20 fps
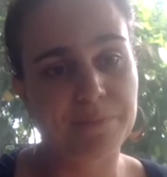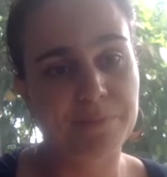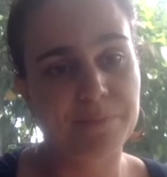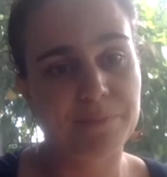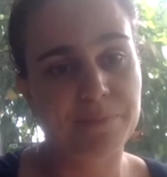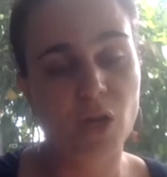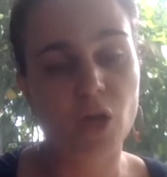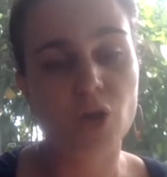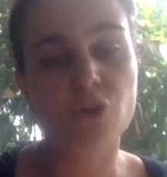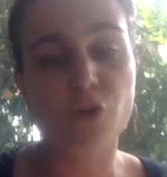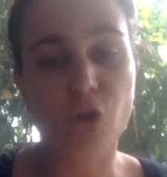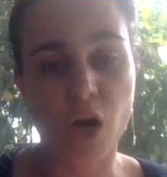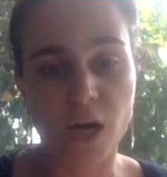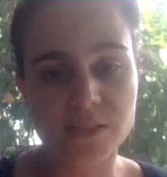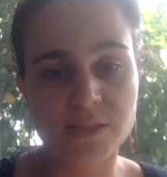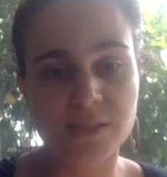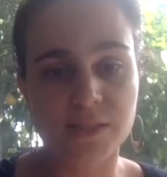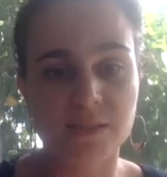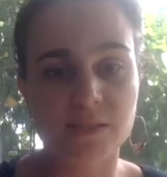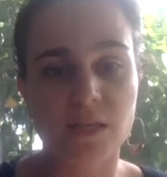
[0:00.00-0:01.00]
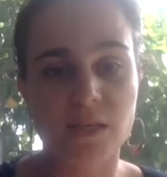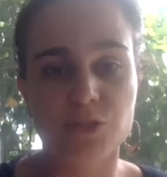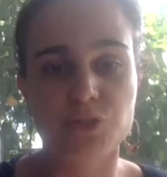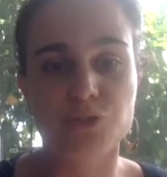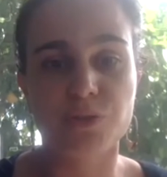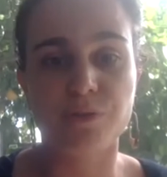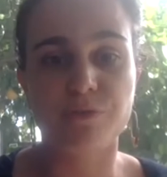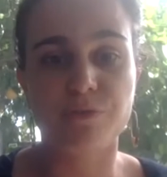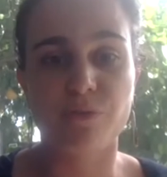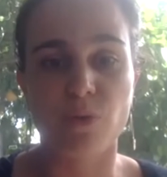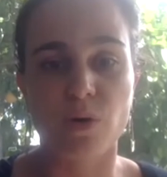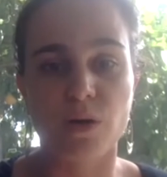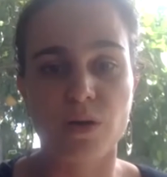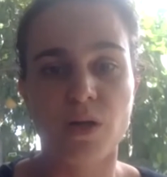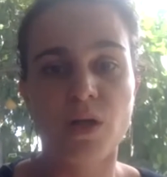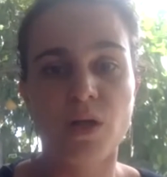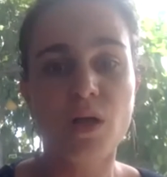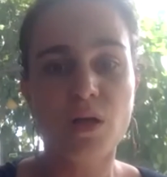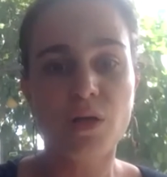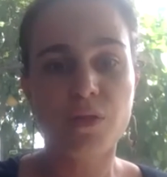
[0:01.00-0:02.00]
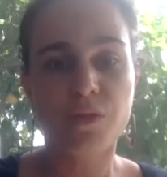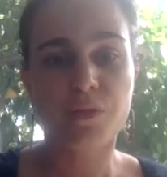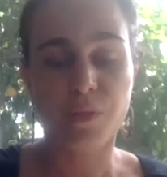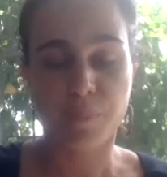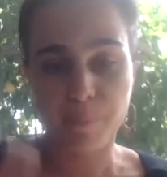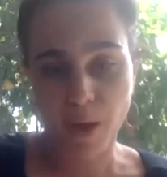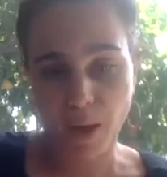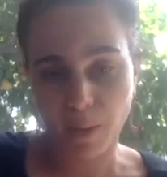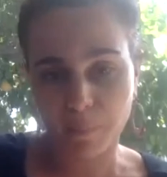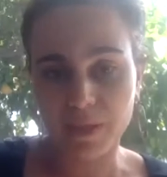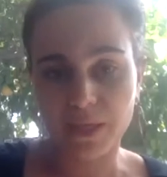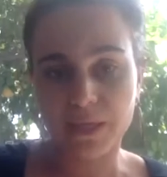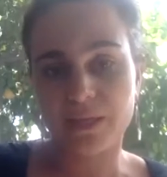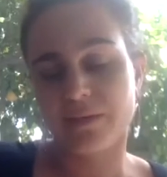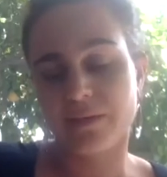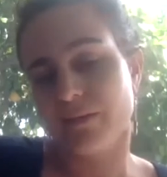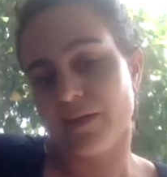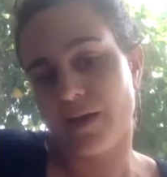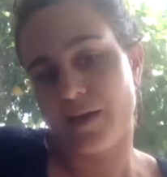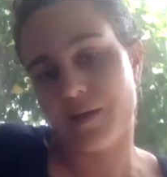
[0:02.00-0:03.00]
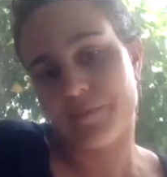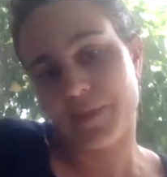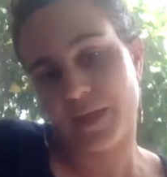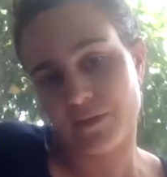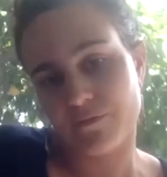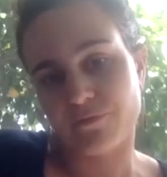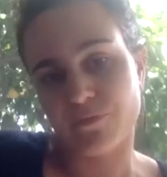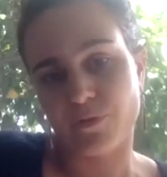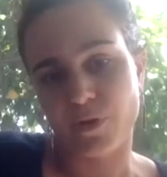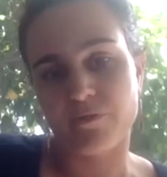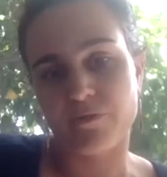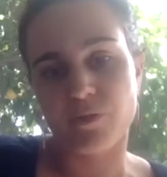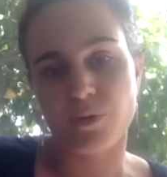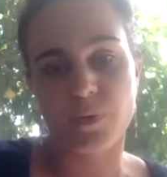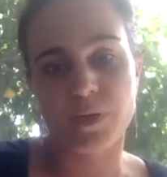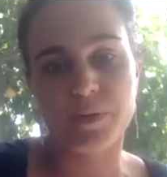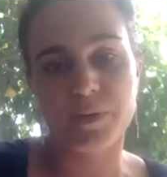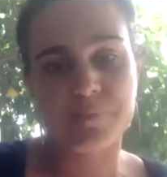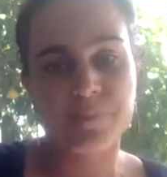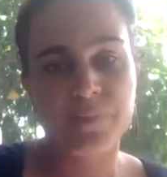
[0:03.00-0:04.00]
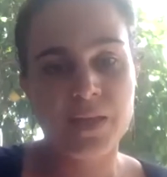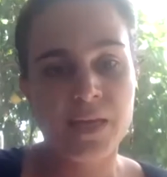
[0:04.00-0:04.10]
across this country for the public and for everyone.